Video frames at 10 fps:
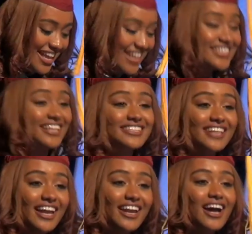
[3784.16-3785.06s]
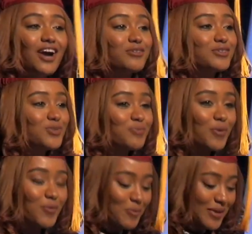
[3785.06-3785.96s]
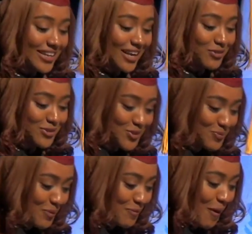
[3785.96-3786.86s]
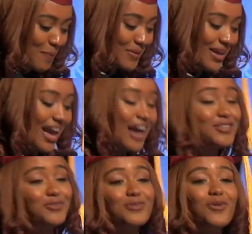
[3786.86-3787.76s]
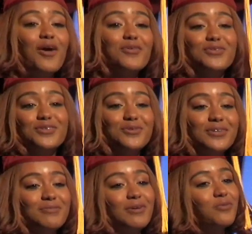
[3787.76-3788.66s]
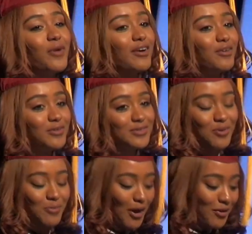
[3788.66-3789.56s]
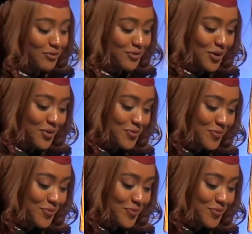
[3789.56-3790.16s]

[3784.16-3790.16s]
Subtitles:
Tatiana, our superwoman and our super mom, I don't know how you do it, but we are also proud of you.